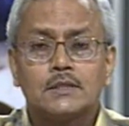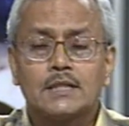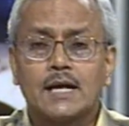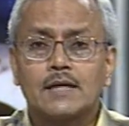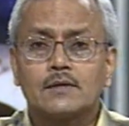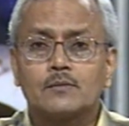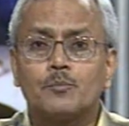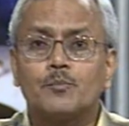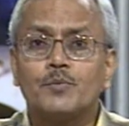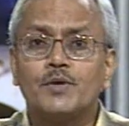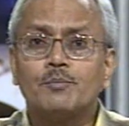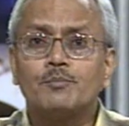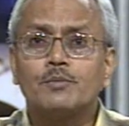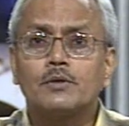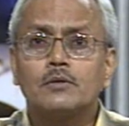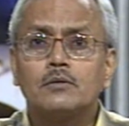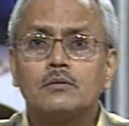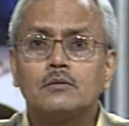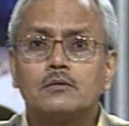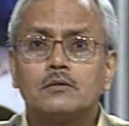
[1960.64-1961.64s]
that
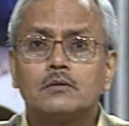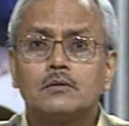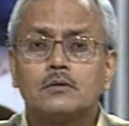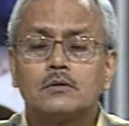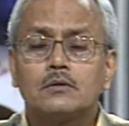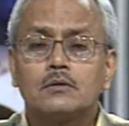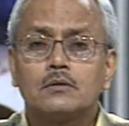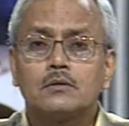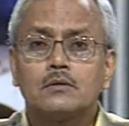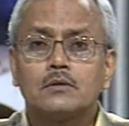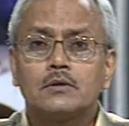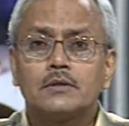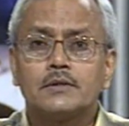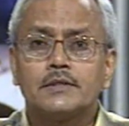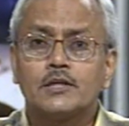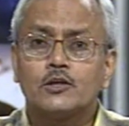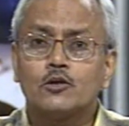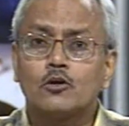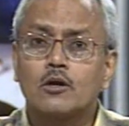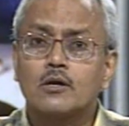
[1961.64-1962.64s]
people
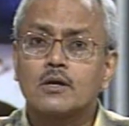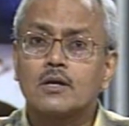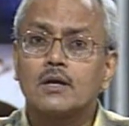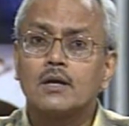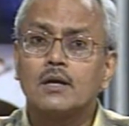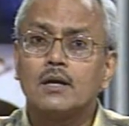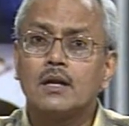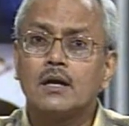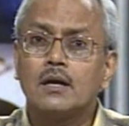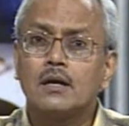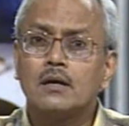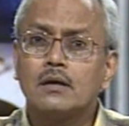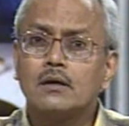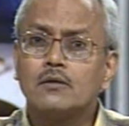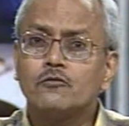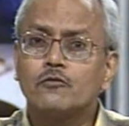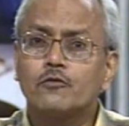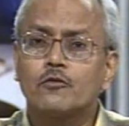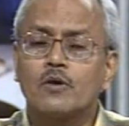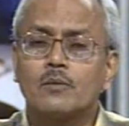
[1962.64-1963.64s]
did not
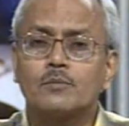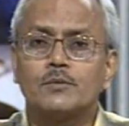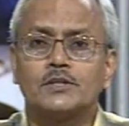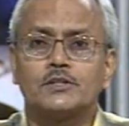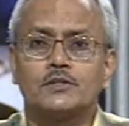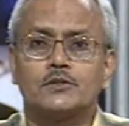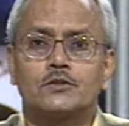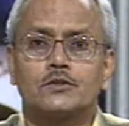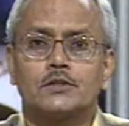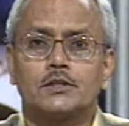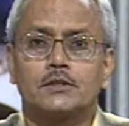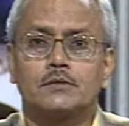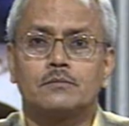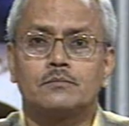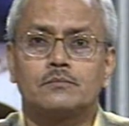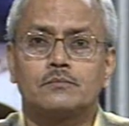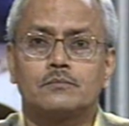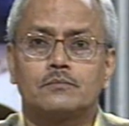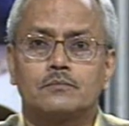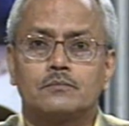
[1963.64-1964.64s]
learn from history,
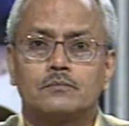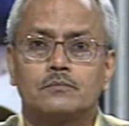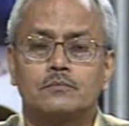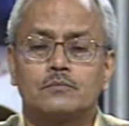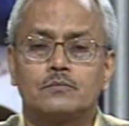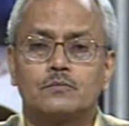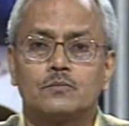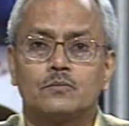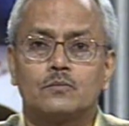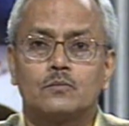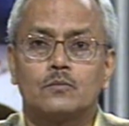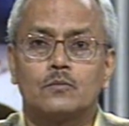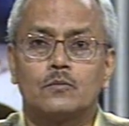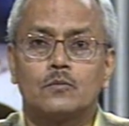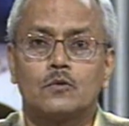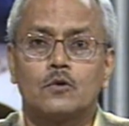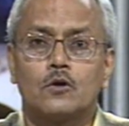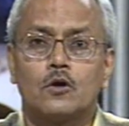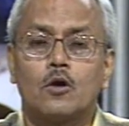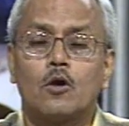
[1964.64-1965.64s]

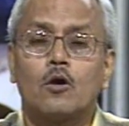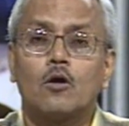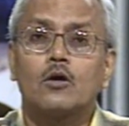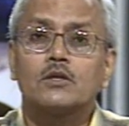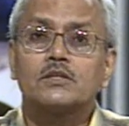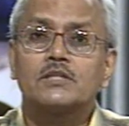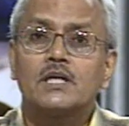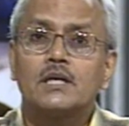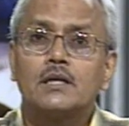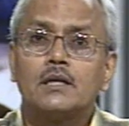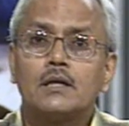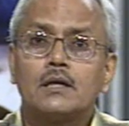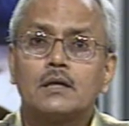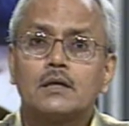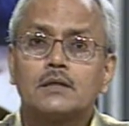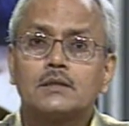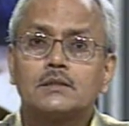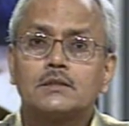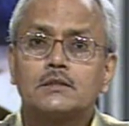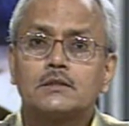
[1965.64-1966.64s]
or they
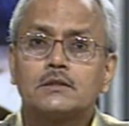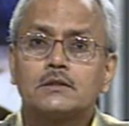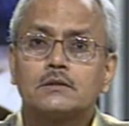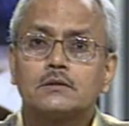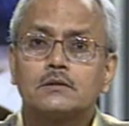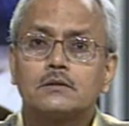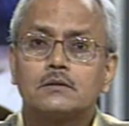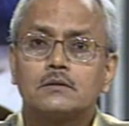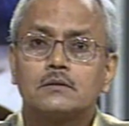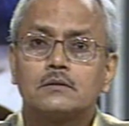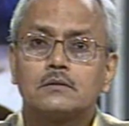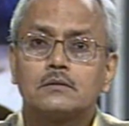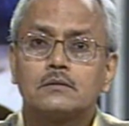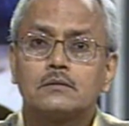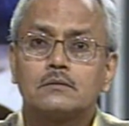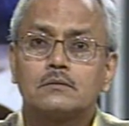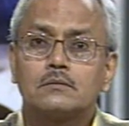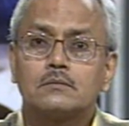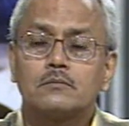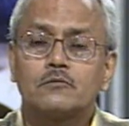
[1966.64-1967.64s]
learned,
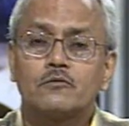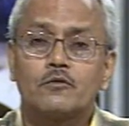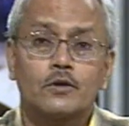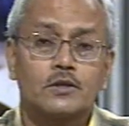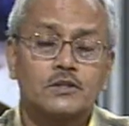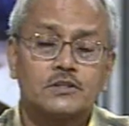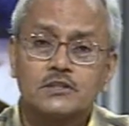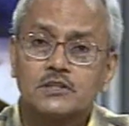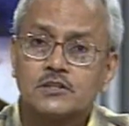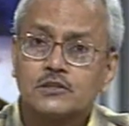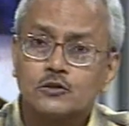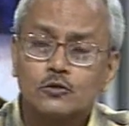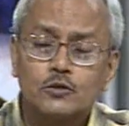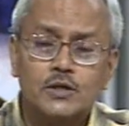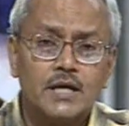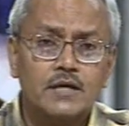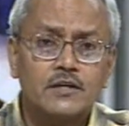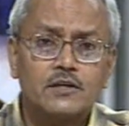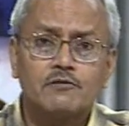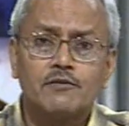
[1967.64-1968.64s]
for instance, to
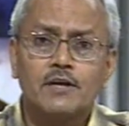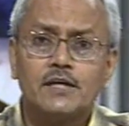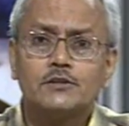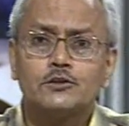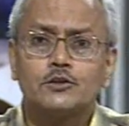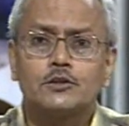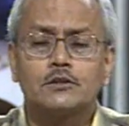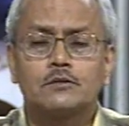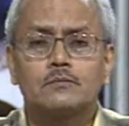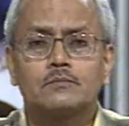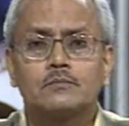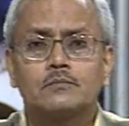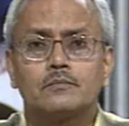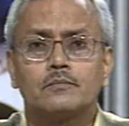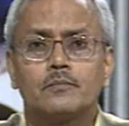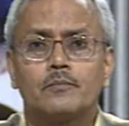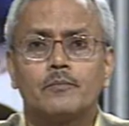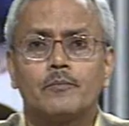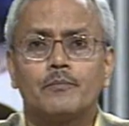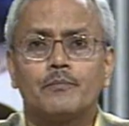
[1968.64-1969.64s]
take revenge.
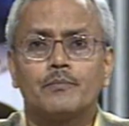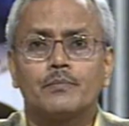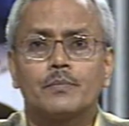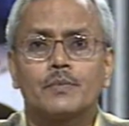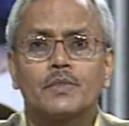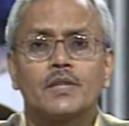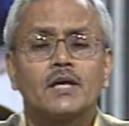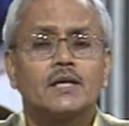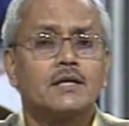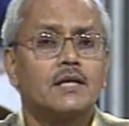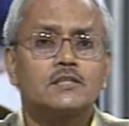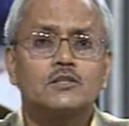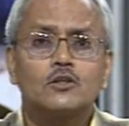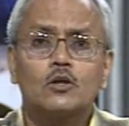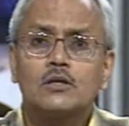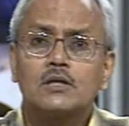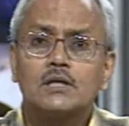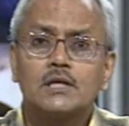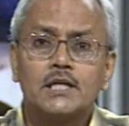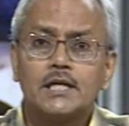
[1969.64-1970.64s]
It does
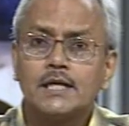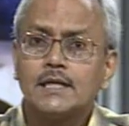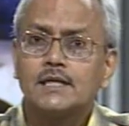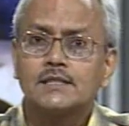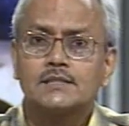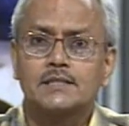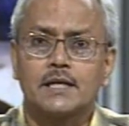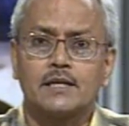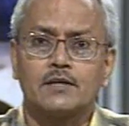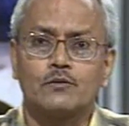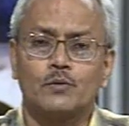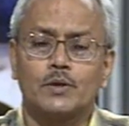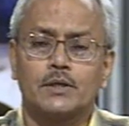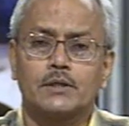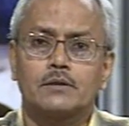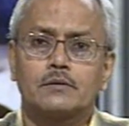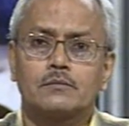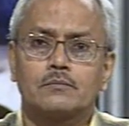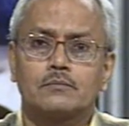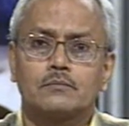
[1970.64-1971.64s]
not lead us
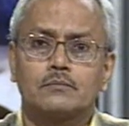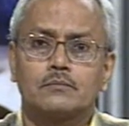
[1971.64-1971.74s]
anywhere.